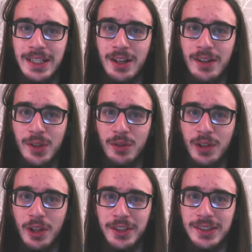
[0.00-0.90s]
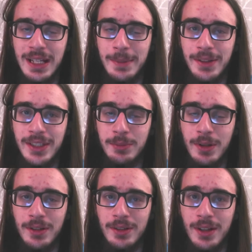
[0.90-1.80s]
don't have an awful lot to say about this
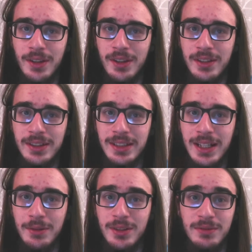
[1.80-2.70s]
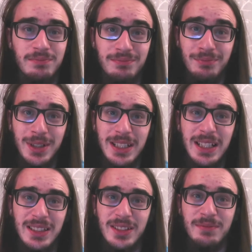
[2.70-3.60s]
one, other than to say it was pretty
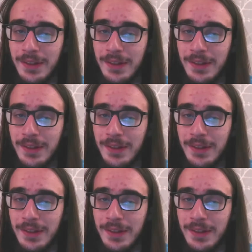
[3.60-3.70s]
decent.